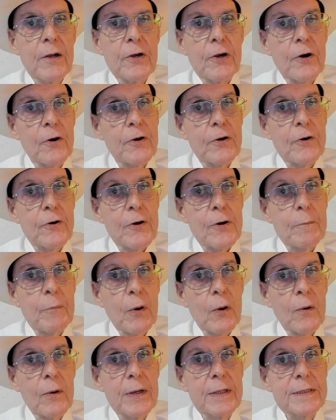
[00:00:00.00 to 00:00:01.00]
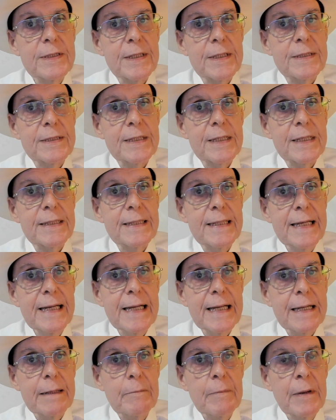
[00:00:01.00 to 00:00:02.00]
Turn your employees into a
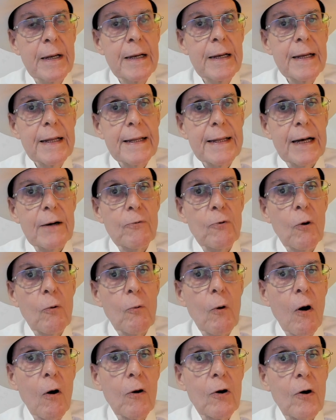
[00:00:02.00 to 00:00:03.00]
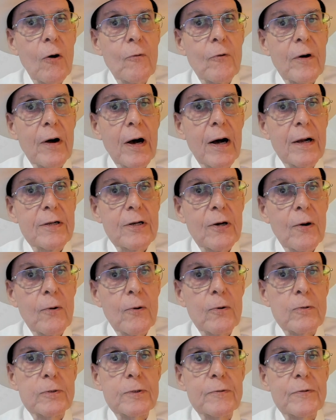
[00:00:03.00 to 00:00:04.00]
team that will walk over hot
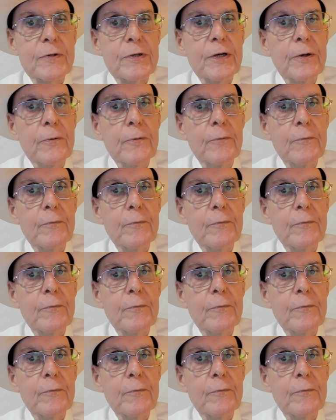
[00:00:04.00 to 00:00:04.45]
coals for you.